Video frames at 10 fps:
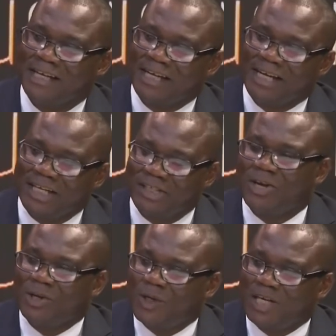is
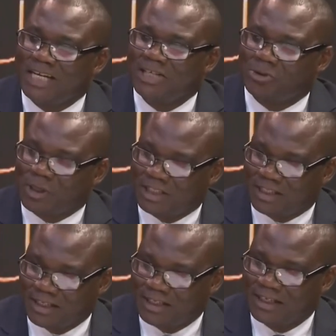not only
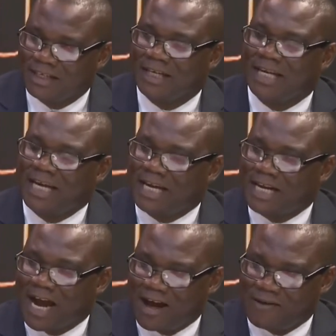interested in
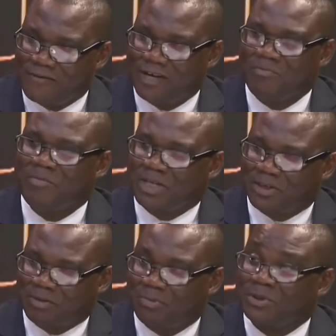having
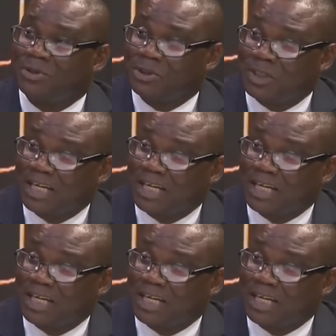measurable social